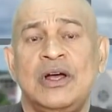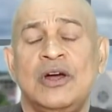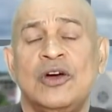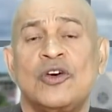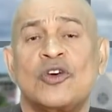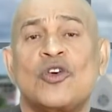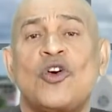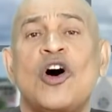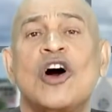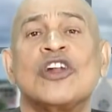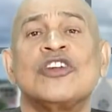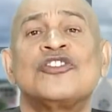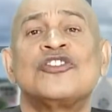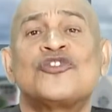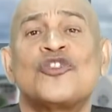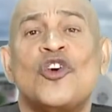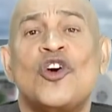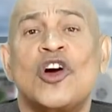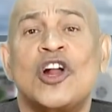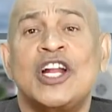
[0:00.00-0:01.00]

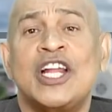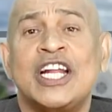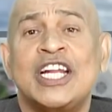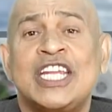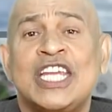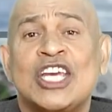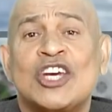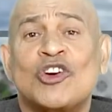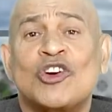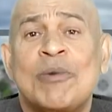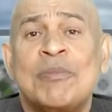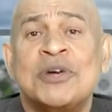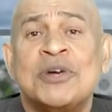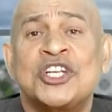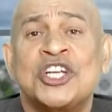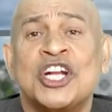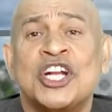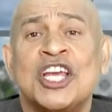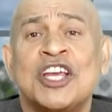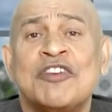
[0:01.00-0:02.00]
Control the
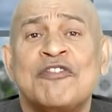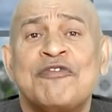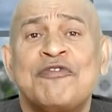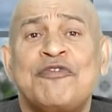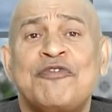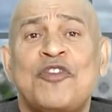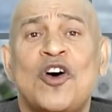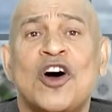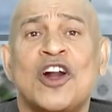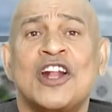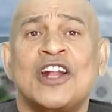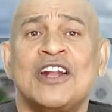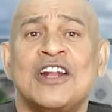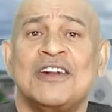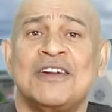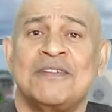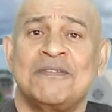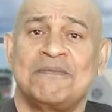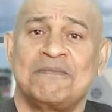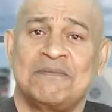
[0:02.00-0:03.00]
decommissioning
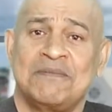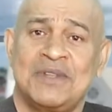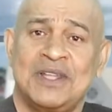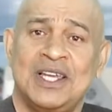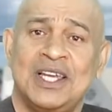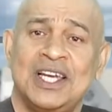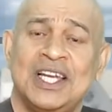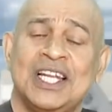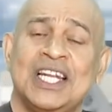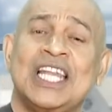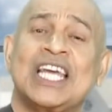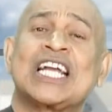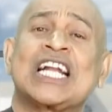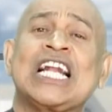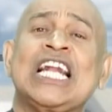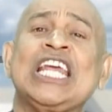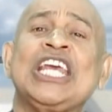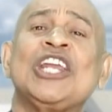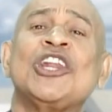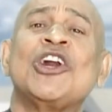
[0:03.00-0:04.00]
fund, the
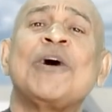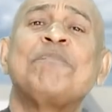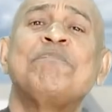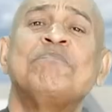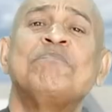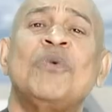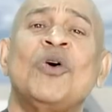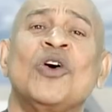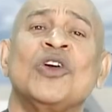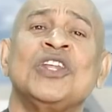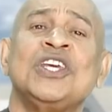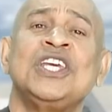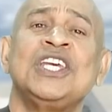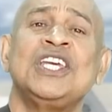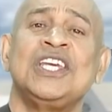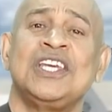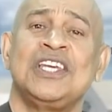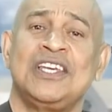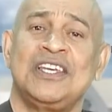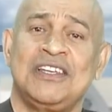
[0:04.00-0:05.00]
cleanup
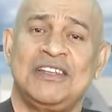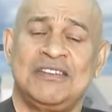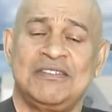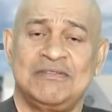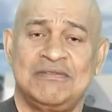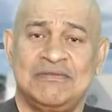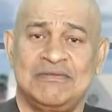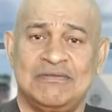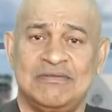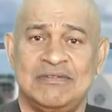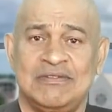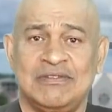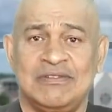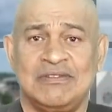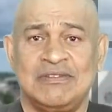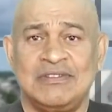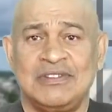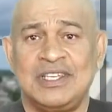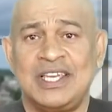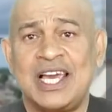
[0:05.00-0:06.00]
money.
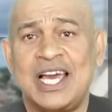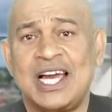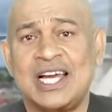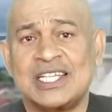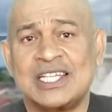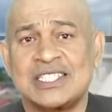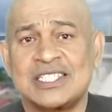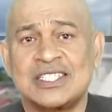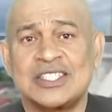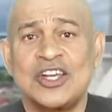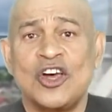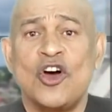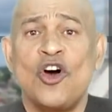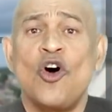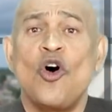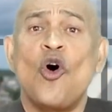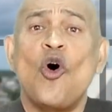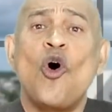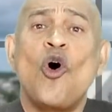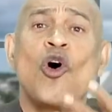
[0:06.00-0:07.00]
Yes,
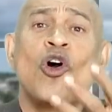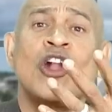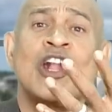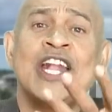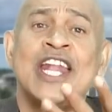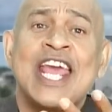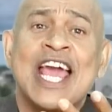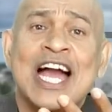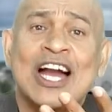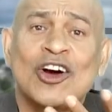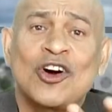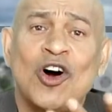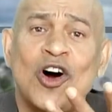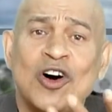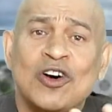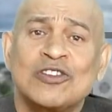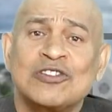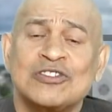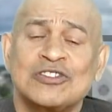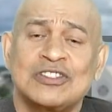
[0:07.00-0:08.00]
own the
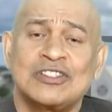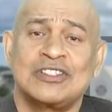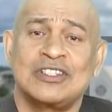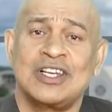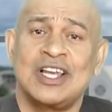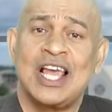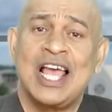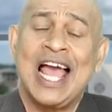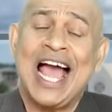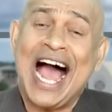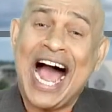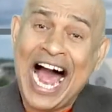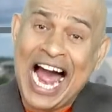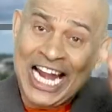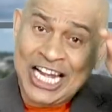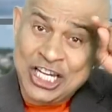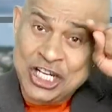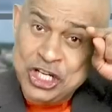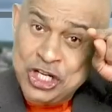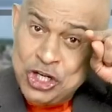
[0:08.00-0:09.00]
account.
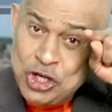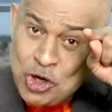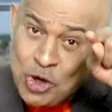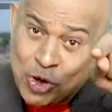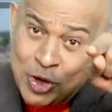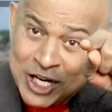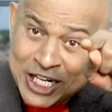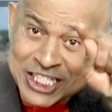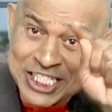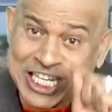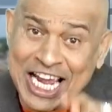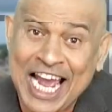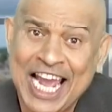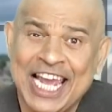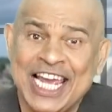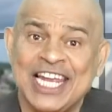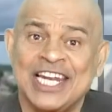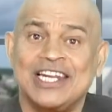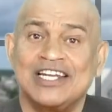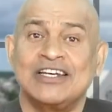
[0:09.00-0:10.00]
And you
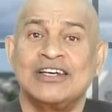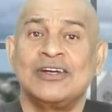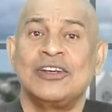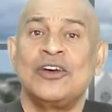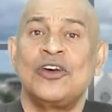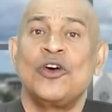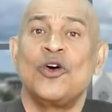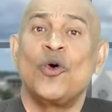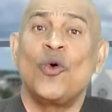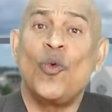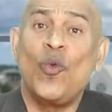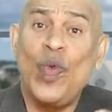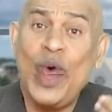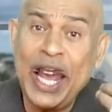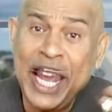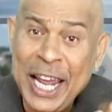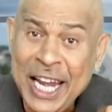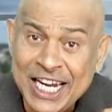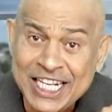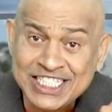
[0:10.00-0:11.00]
decide,
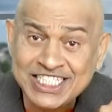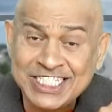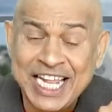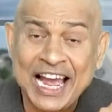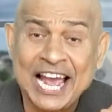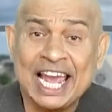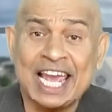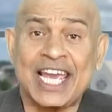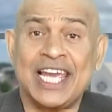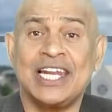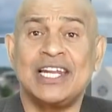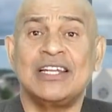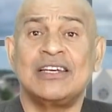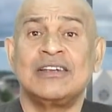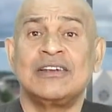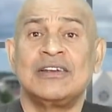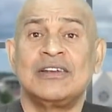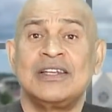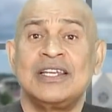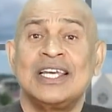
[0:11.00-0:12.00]
we decide,
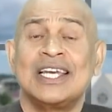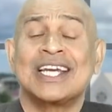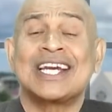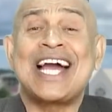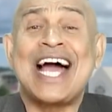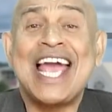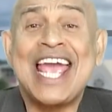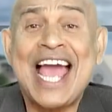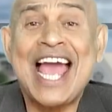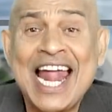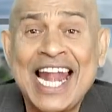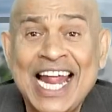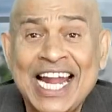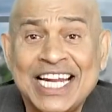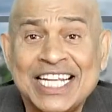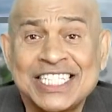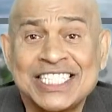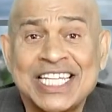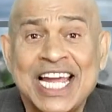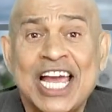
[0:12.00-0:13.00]
Guyana
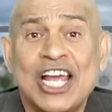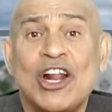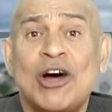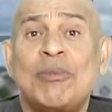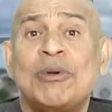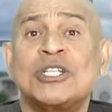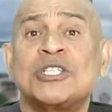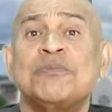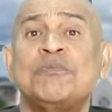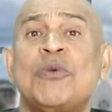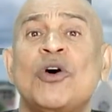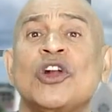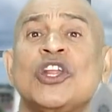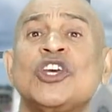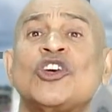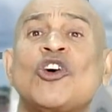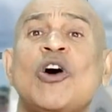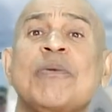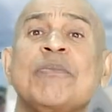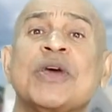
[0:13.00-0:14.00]
decide how much money
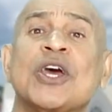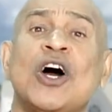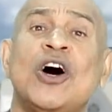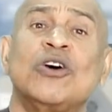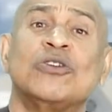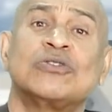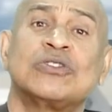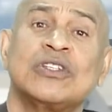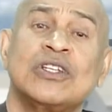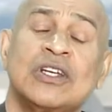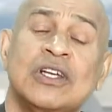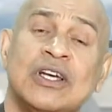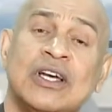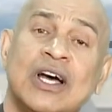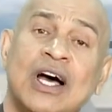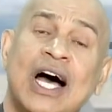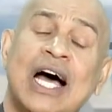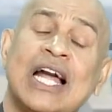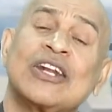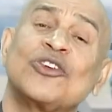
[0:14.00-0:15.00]
coming out
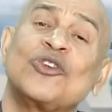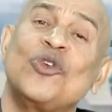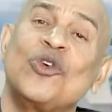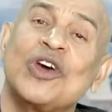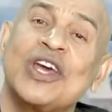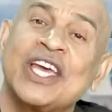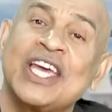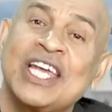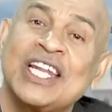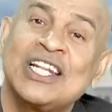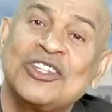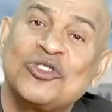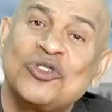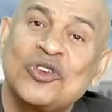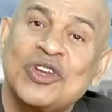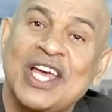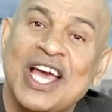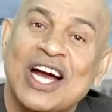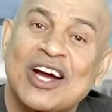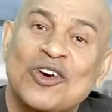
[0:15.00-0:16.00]
and going into
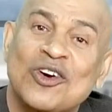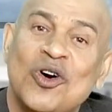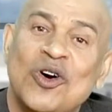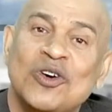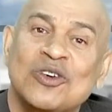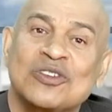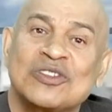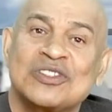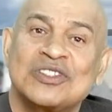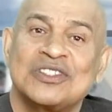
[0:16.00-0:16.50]
the account.